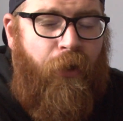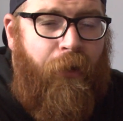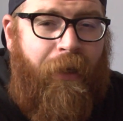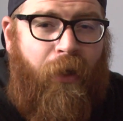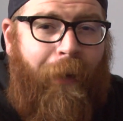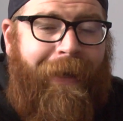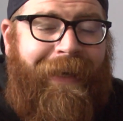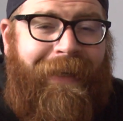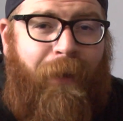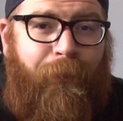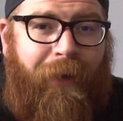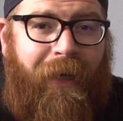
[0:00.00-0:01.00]
you can go ahead
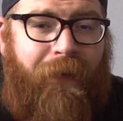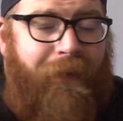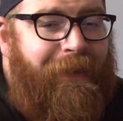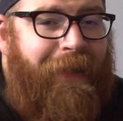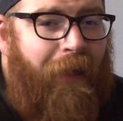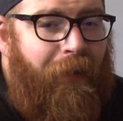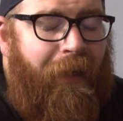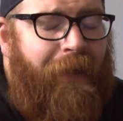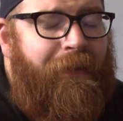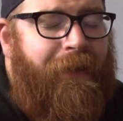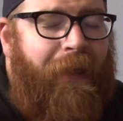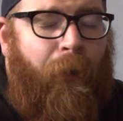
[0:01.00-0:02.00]
and buy the
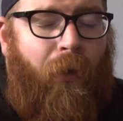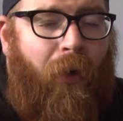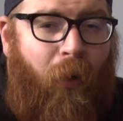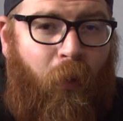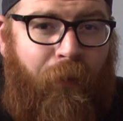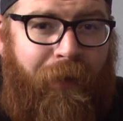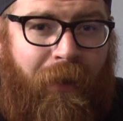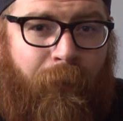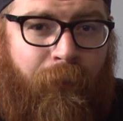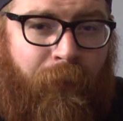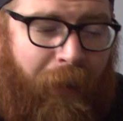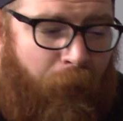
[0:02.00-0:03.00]
Skylines and I will hold
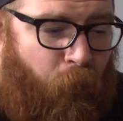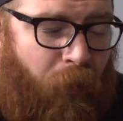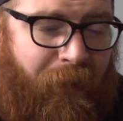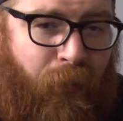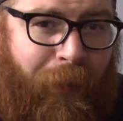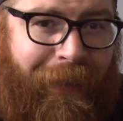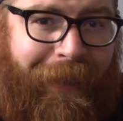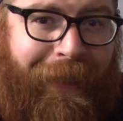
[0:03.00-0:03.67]
them. And once we